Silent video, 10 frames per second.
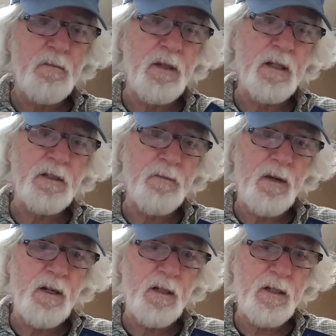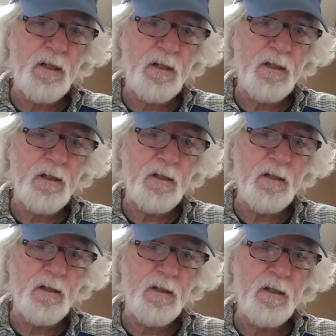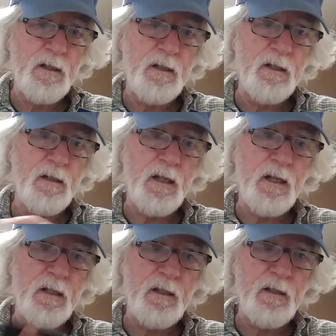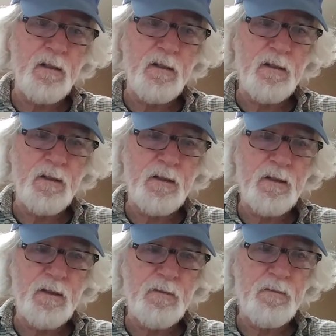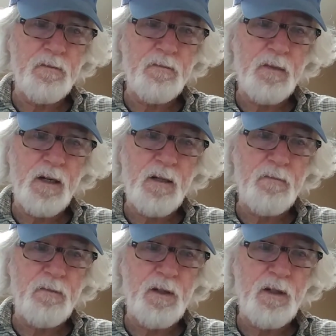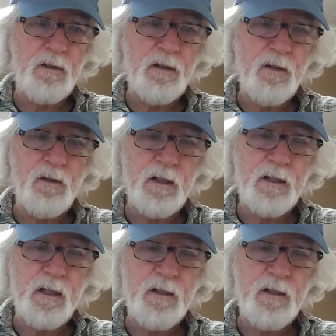Play Smart, that is Bob Golic, I